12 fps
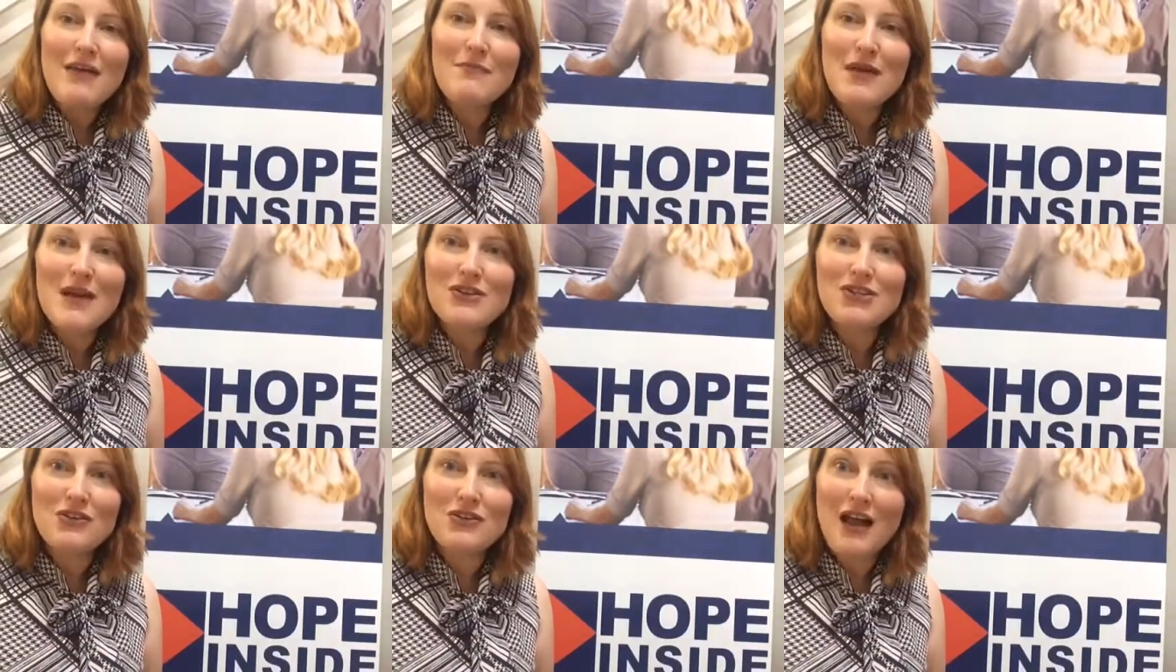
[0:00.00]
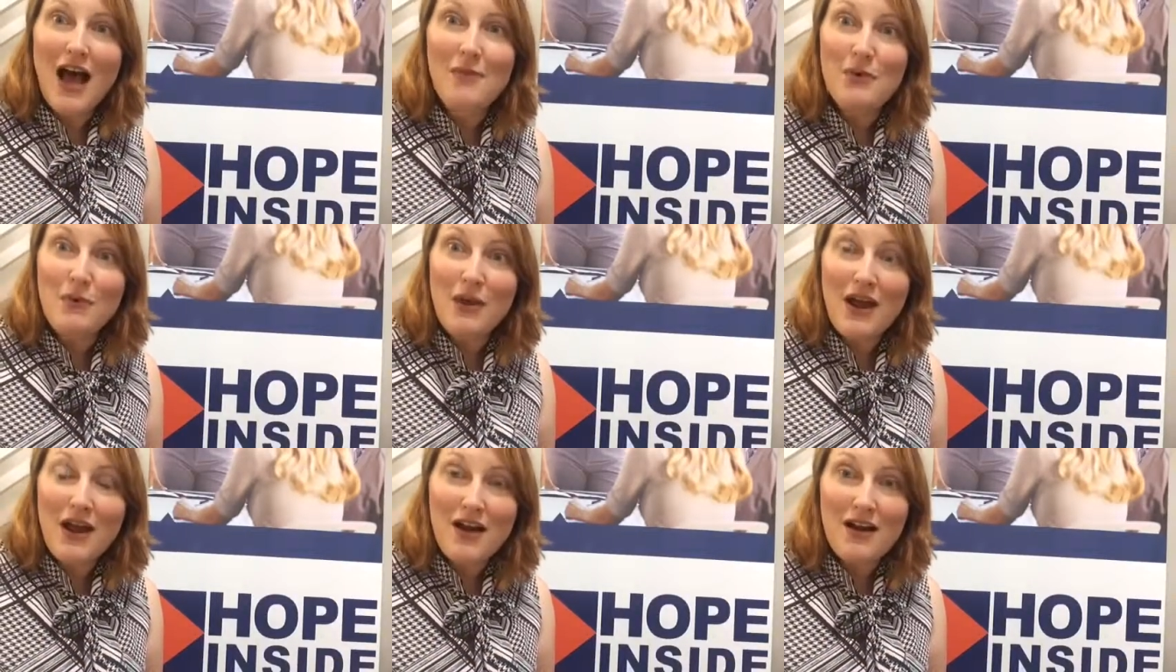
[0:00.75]
and make sure that I'm
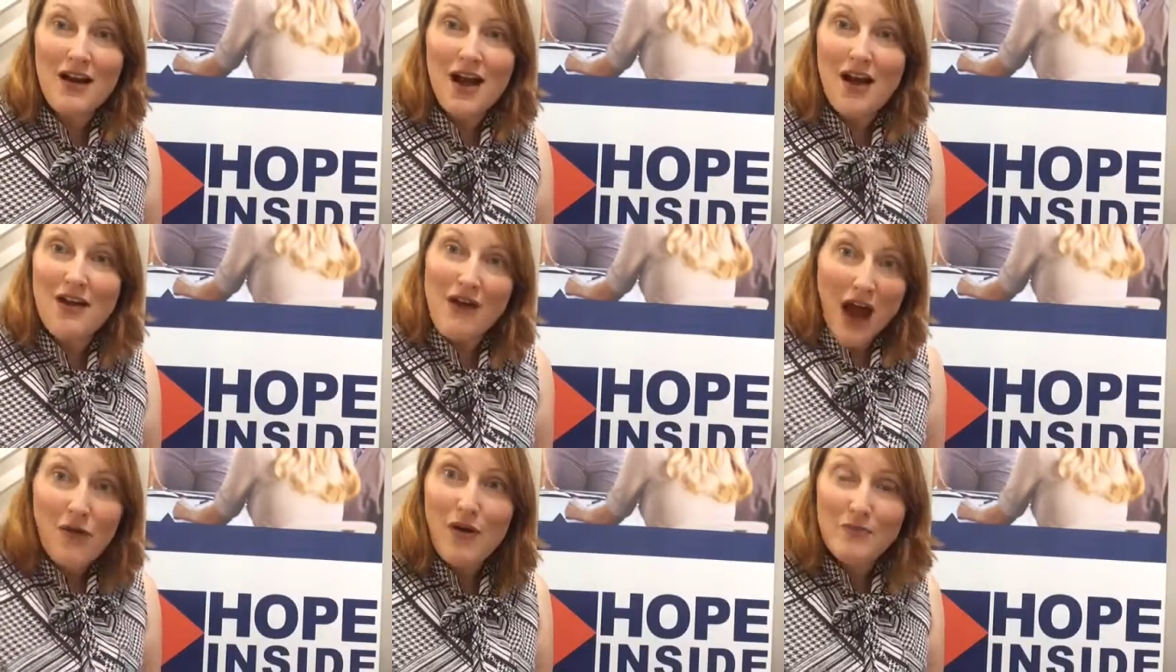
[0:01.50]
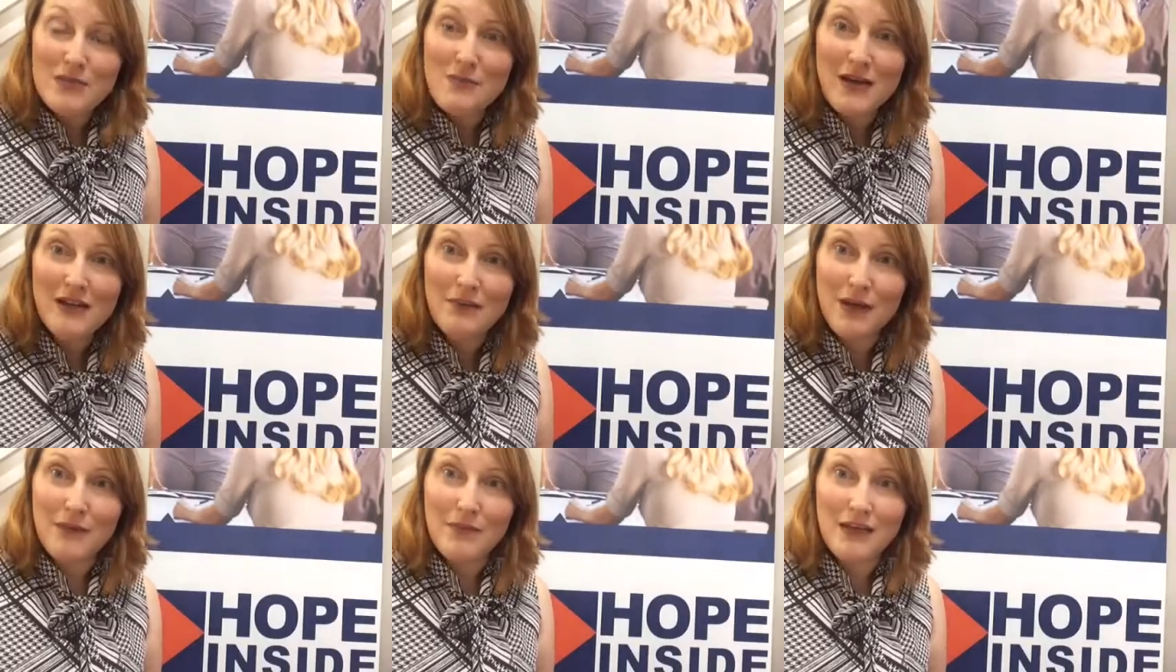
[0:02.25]
aware of how I'm spending
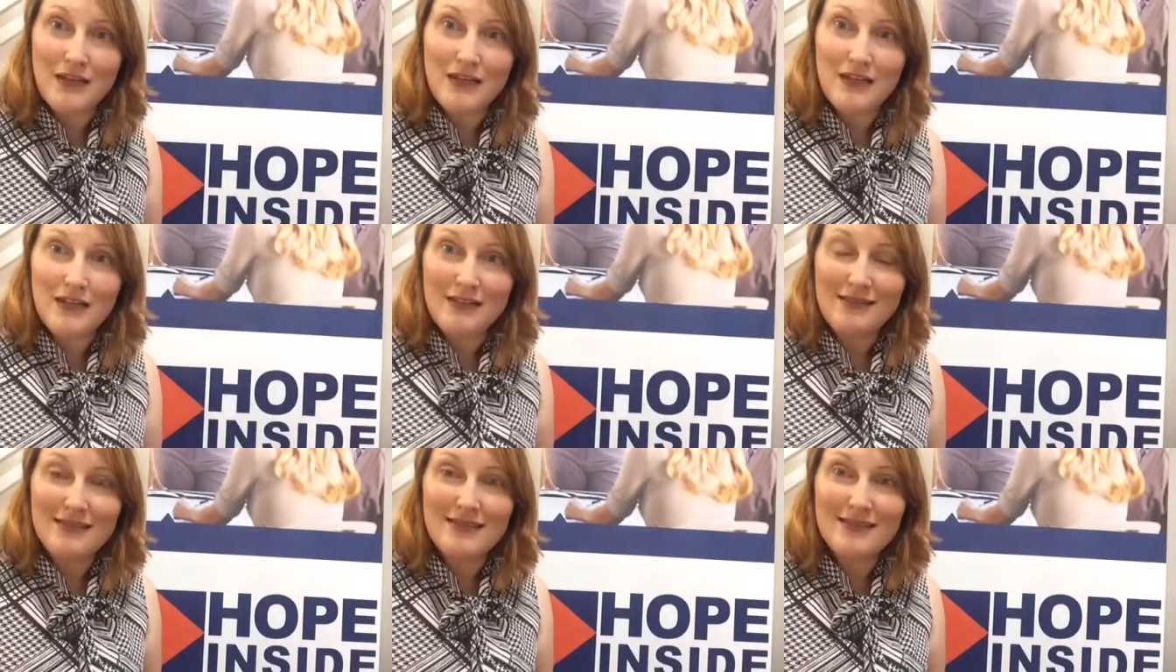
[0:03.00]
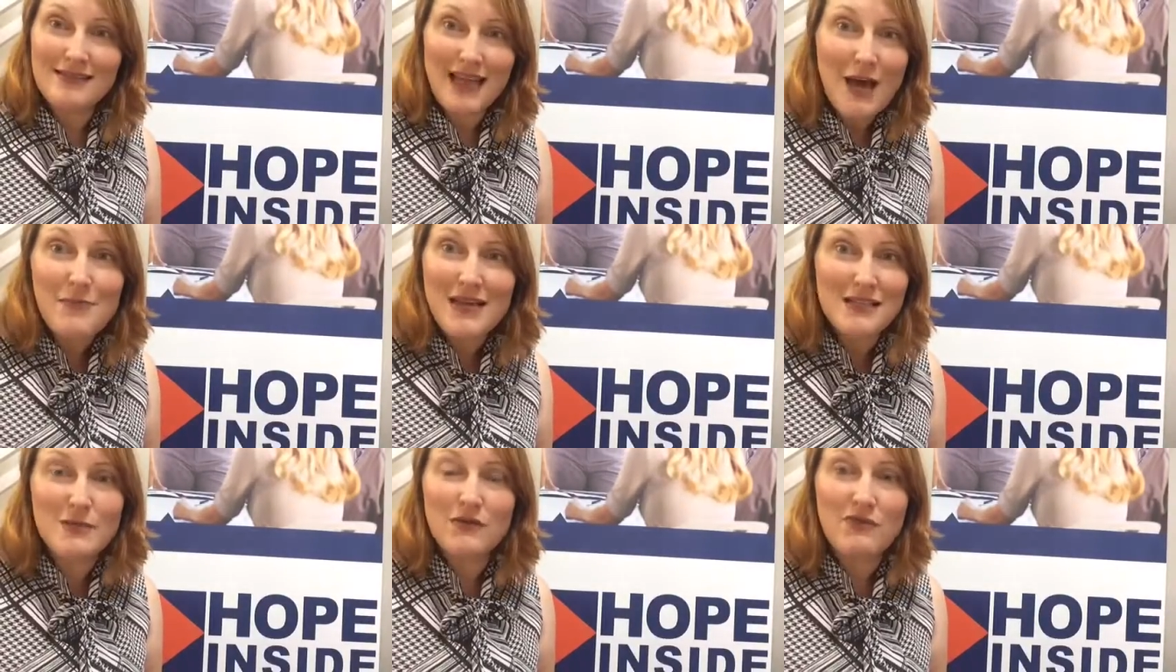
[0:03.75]
my money. That
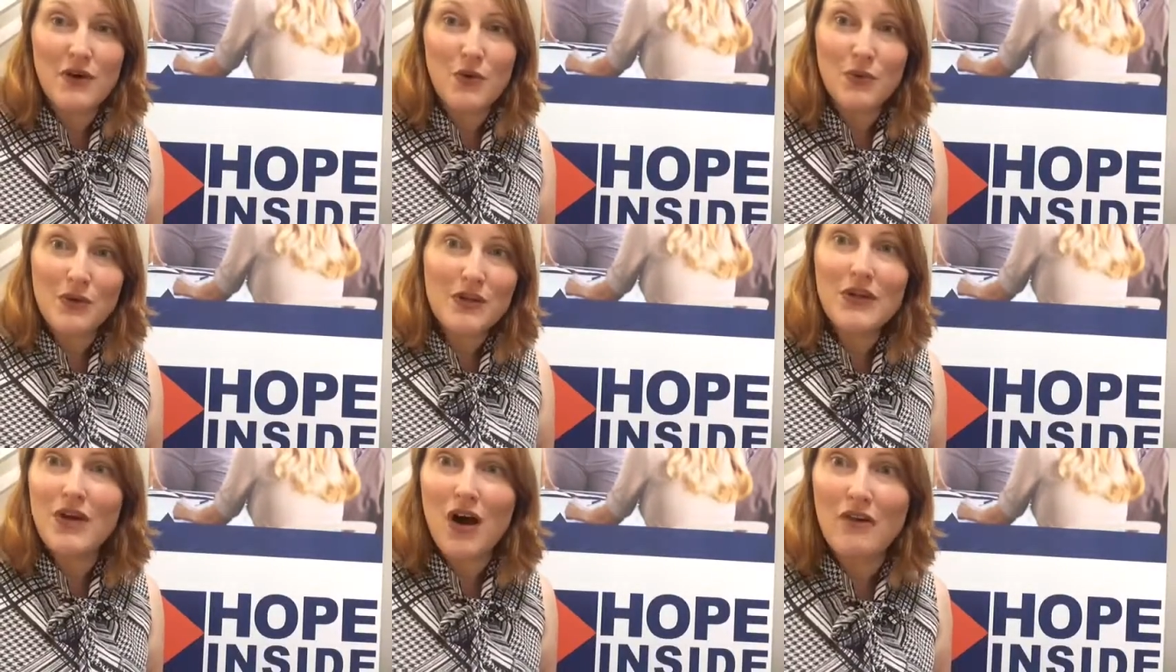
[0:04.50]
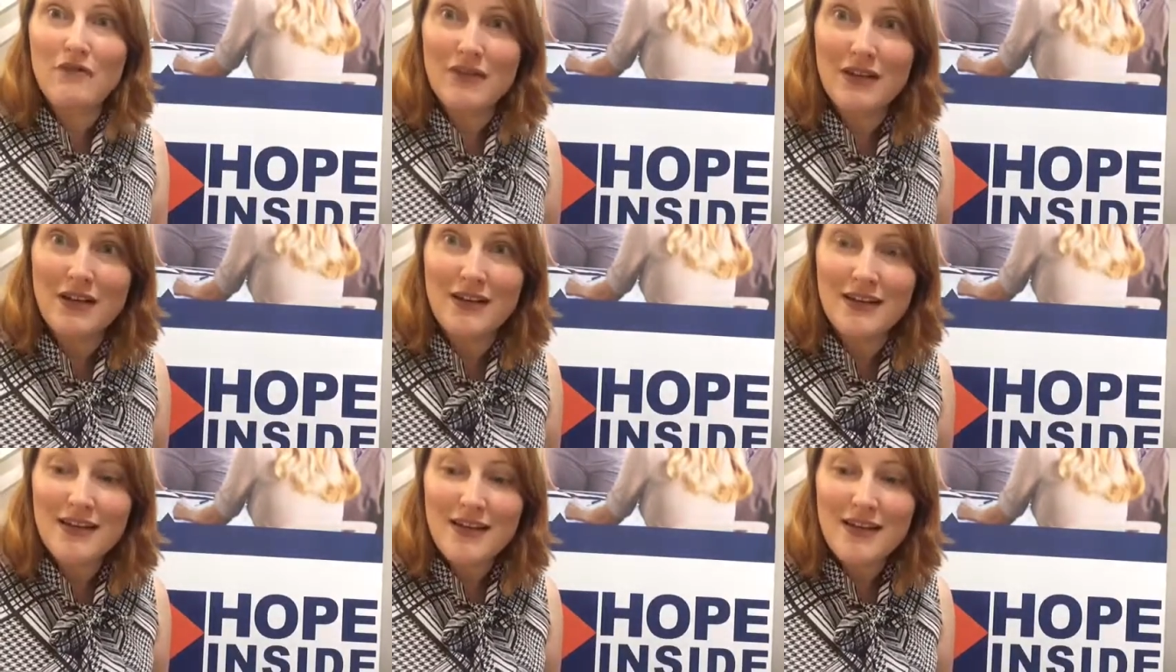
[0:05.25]
makes me feel really confident.